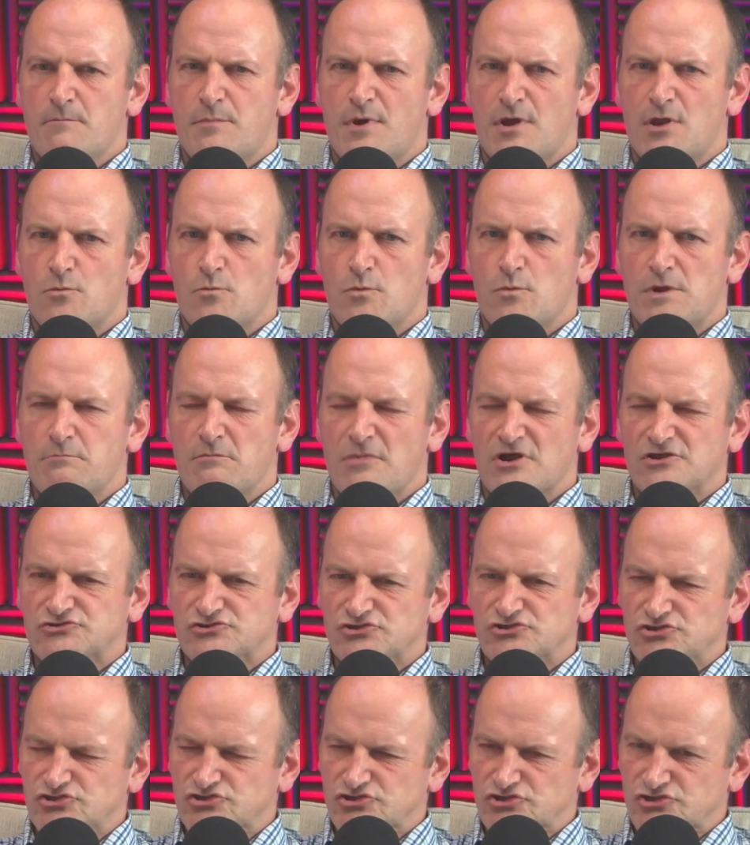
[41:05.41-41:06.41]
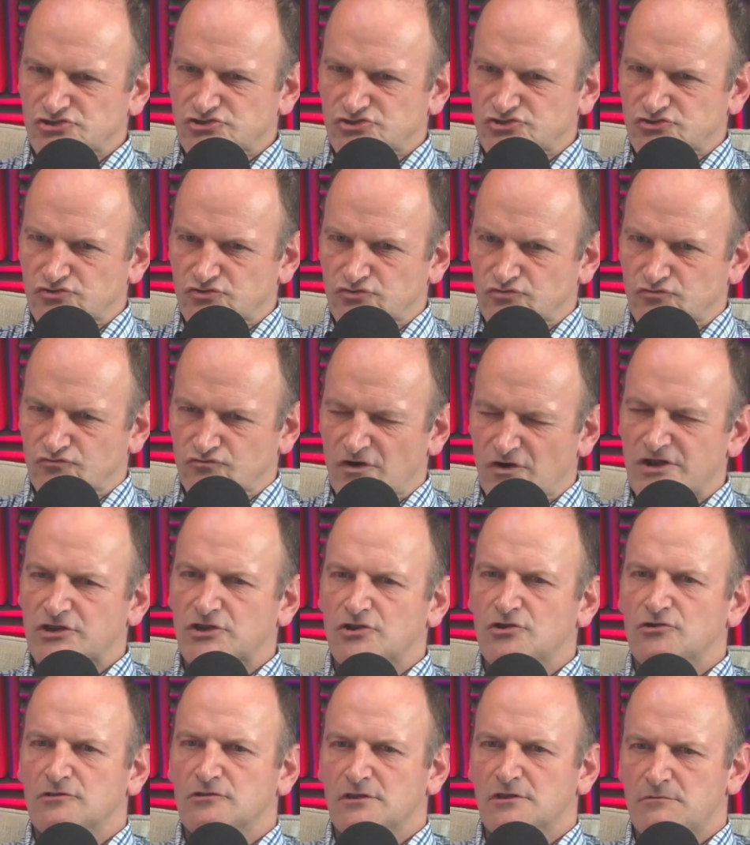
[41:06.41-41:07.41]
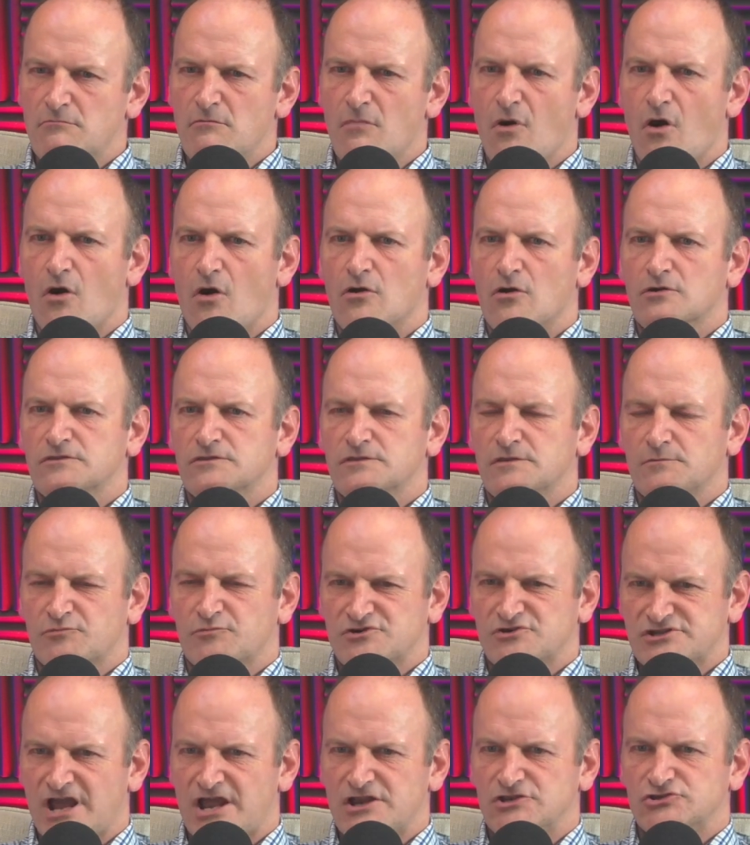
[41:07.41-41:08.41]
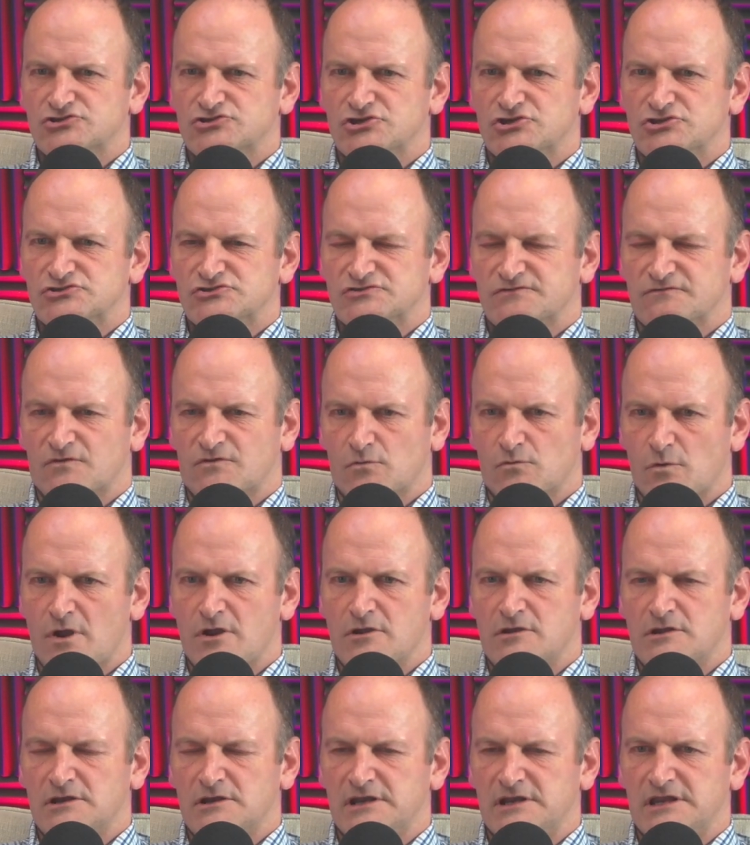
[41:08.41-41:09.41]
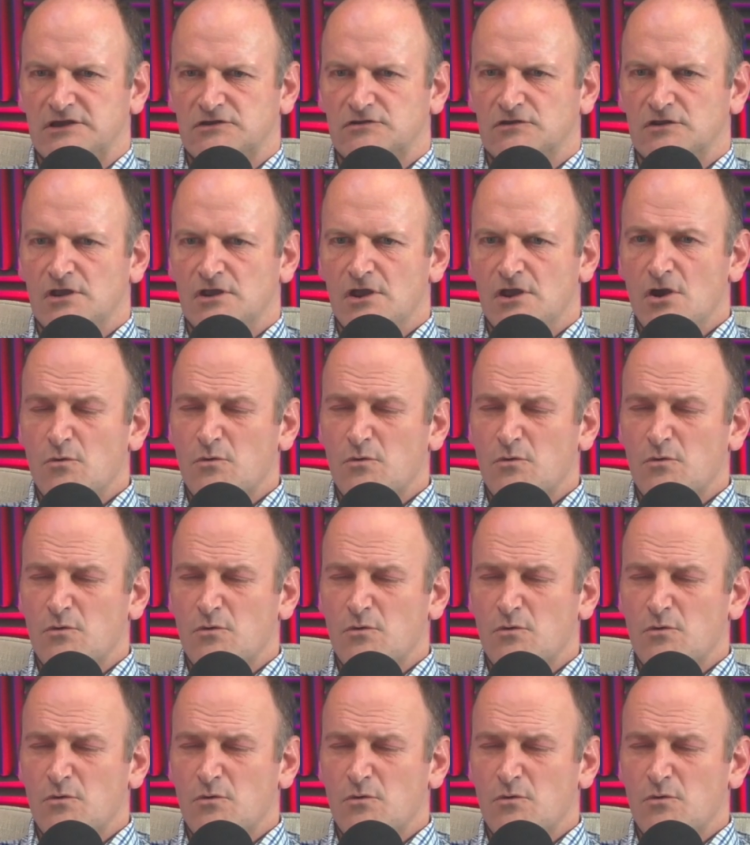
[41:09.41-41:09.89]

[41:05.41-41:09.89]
But we mustn't just ridicule and mock the pretensions of the woke elite.